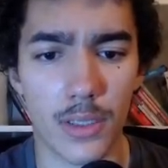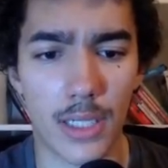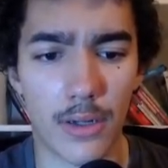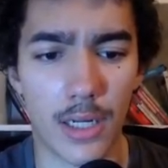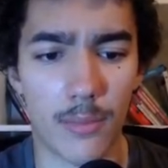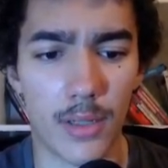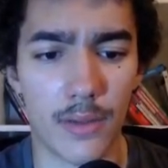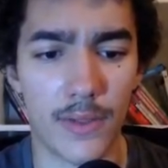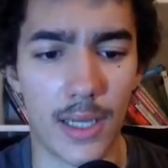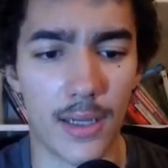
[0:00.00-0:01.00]
down here, I
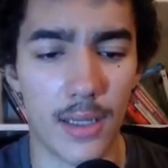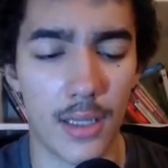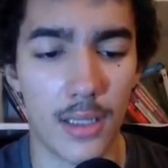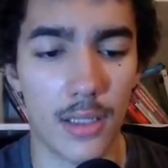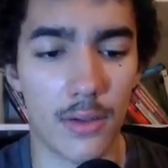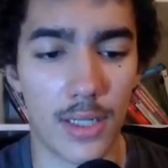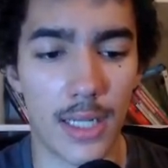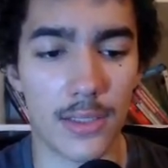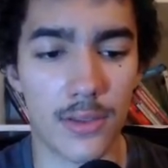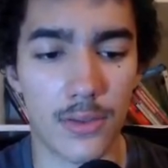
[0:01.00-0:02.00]
believe, yeah, the
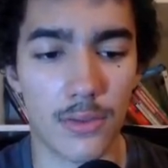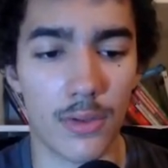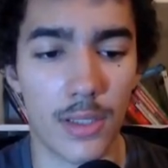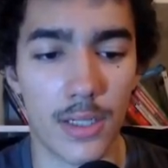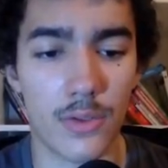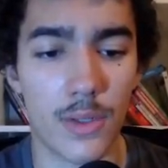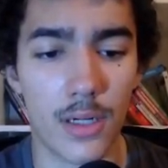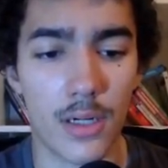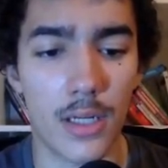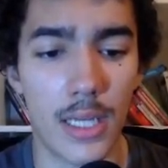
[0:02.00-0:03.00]
links to their
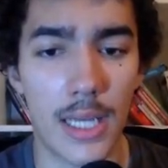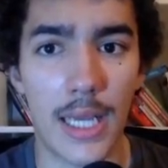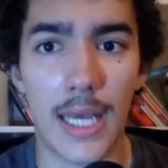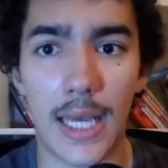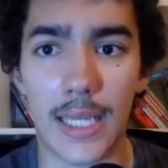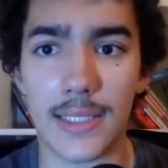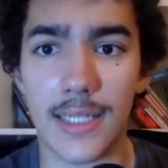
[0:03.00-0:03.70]
Twitter and